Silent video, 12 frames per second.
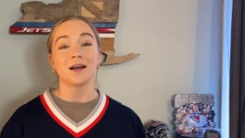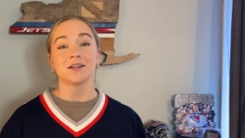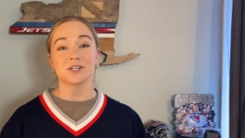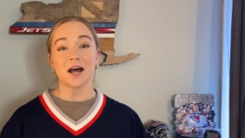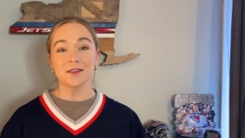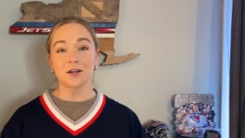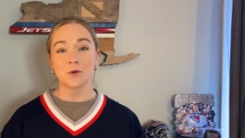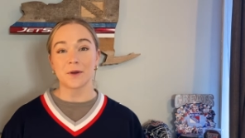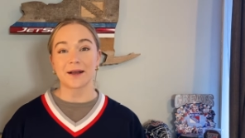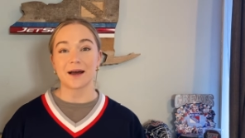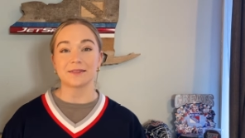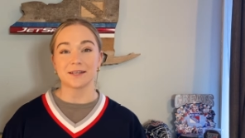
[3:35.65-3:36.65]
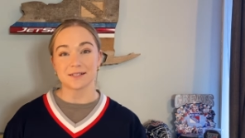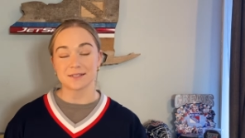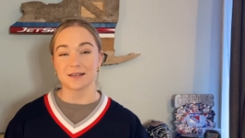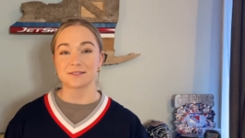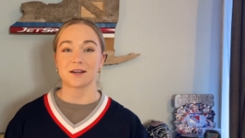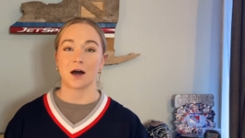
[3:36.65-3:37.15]
Jonathan Quick got the
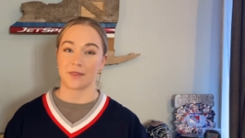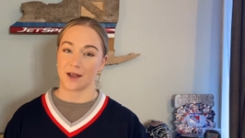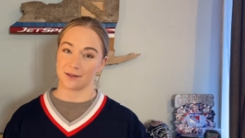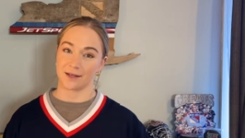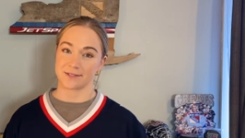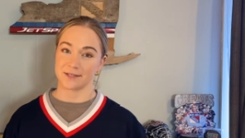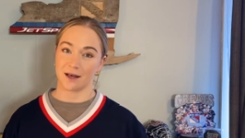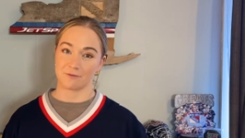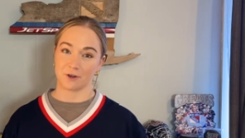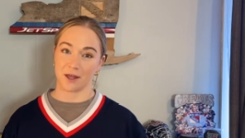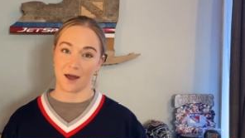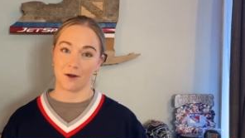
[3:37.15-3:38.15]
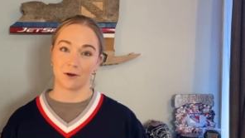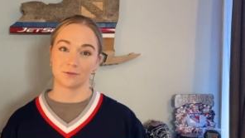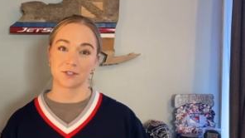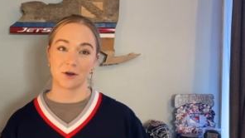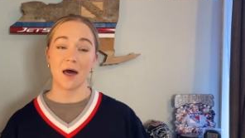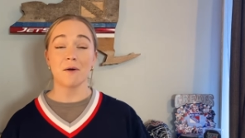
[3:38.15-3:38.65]
assist on that Alexis Lafreniere goal.
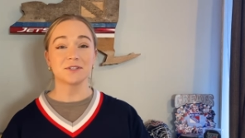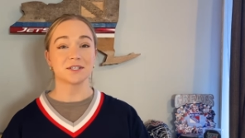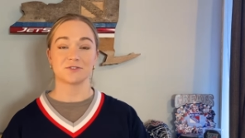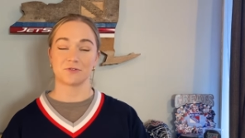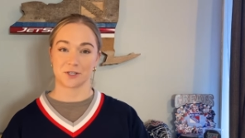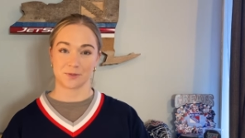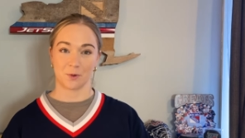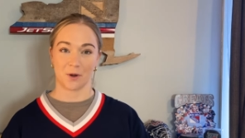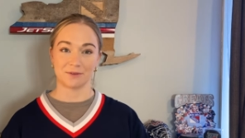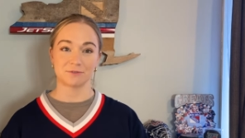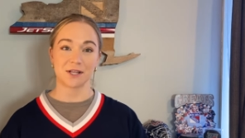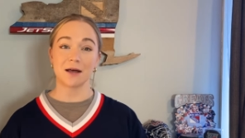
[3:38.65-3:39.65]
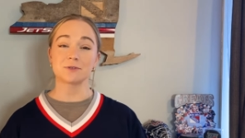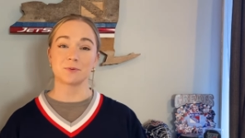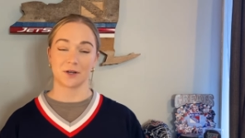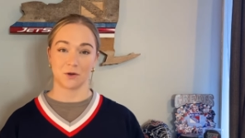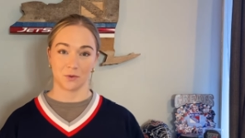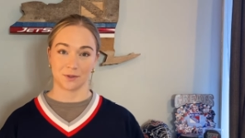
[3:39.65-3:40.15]
So that was his first point. So that was
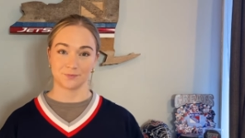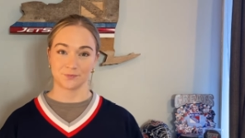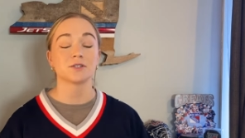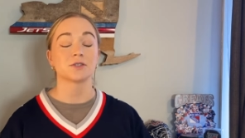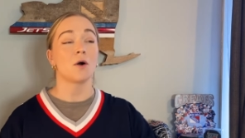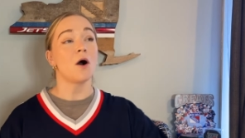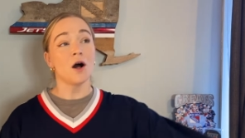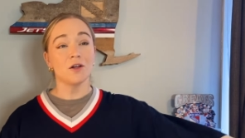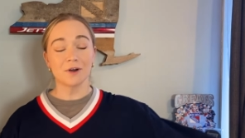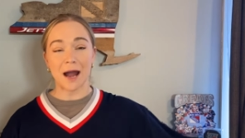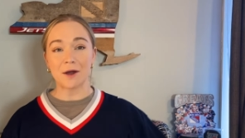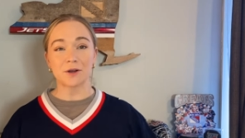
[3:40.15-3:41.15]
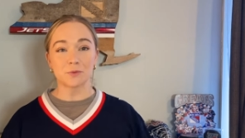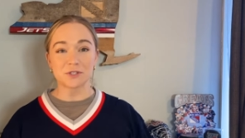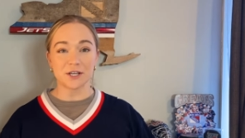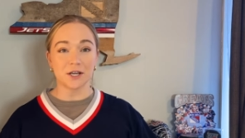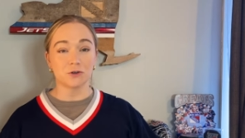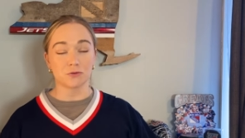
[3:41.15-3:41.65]
pretty cool. So all around, it was
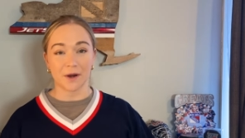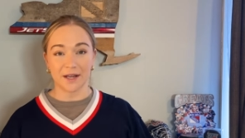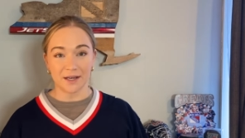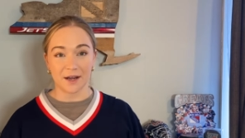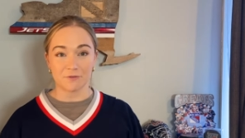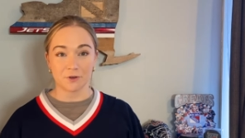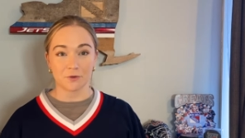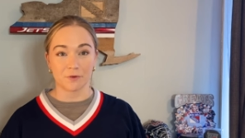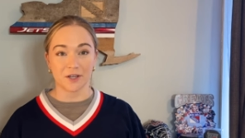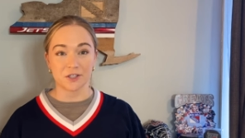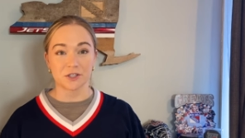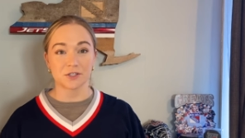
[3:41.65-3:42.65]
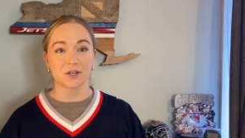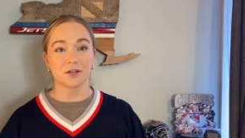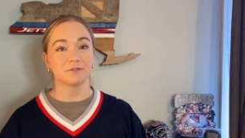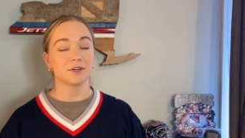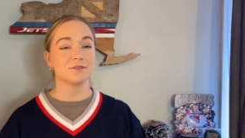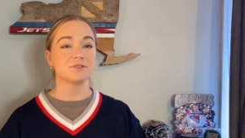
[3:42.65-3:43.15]
a great night for the Rangers. Could
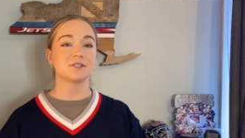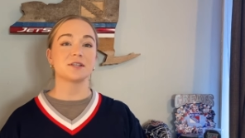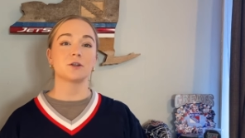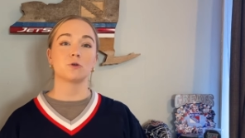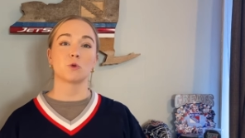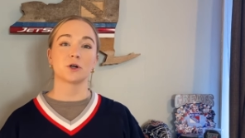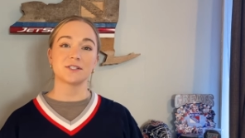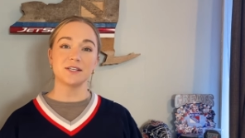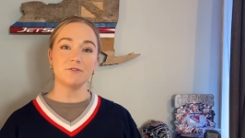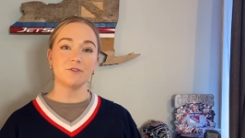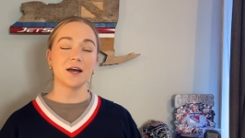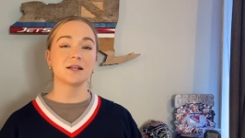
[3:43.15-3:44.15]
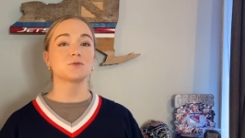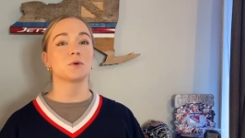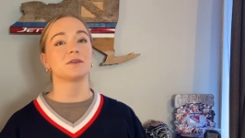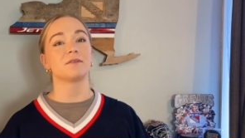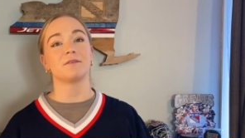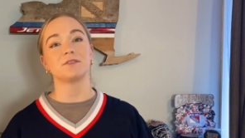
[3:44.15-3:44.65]
have loved to see a little more defense, would
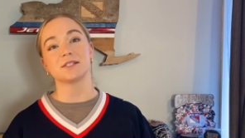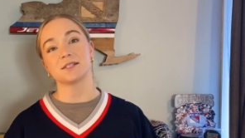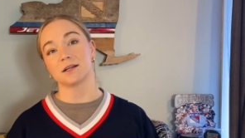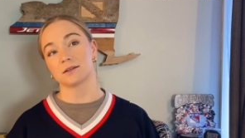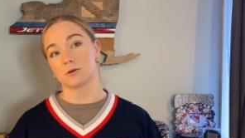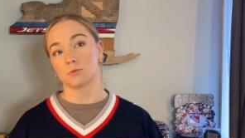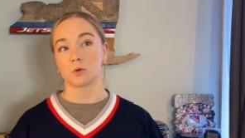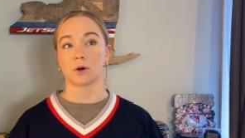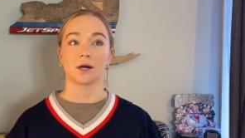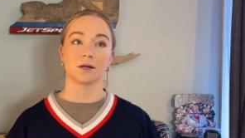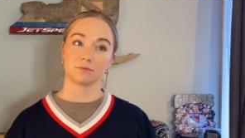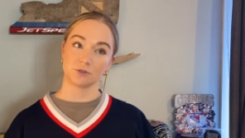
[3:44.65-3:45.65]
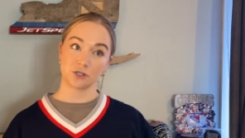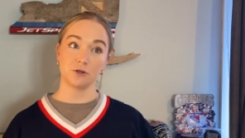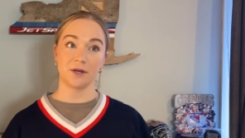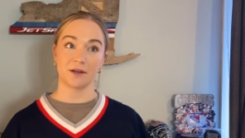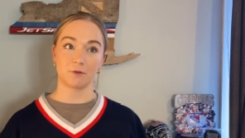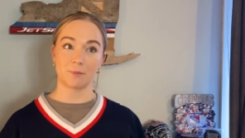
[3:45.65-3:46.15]
have loved to seen a little more
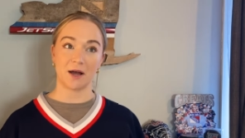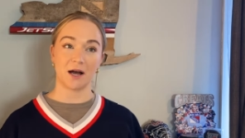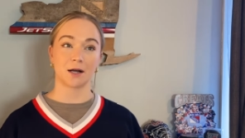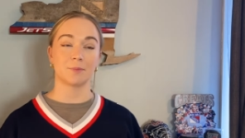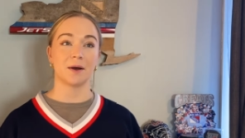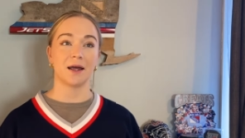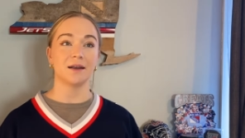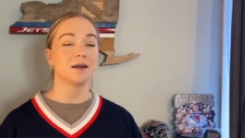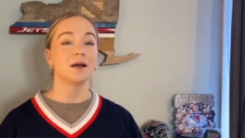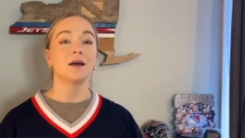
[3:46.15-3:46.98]
shooting of the puck, but